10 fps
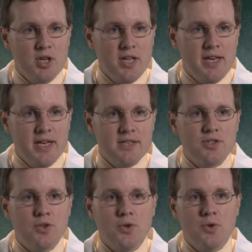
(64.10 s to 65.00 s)
ability
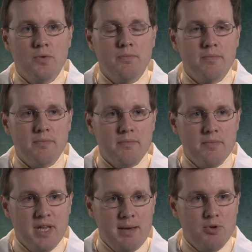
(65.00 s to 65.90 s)
to
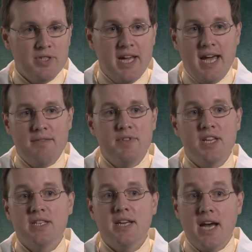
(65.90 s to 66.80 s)
be able to have
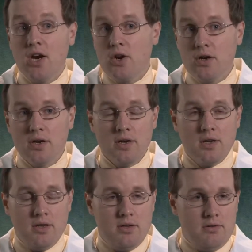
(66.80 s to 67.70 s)
the entire
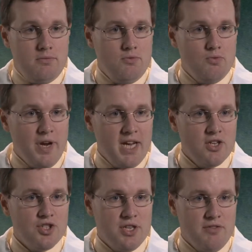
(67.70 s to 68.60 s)

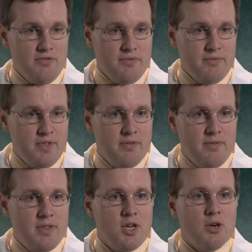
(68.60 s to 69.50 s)
range of
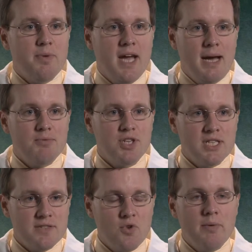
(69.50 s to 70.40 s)
therapy
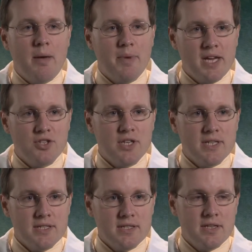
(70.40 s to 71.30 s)
options for my
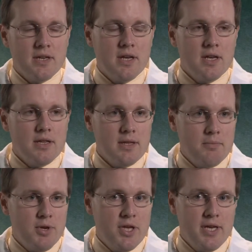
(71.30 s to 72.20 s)
patients,
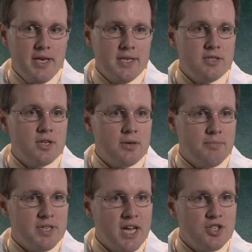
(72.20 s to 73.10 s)
the ability to
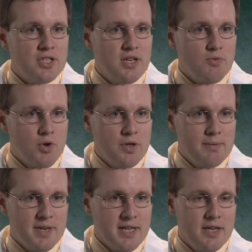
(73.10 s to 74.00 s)
potentially enroll
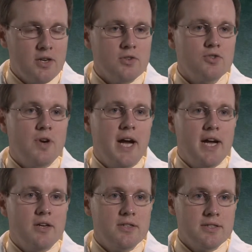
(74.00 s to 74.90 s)
them in clinical
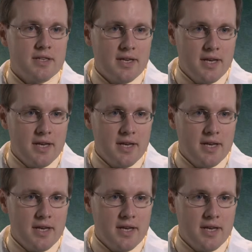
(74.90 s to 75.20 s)
trials,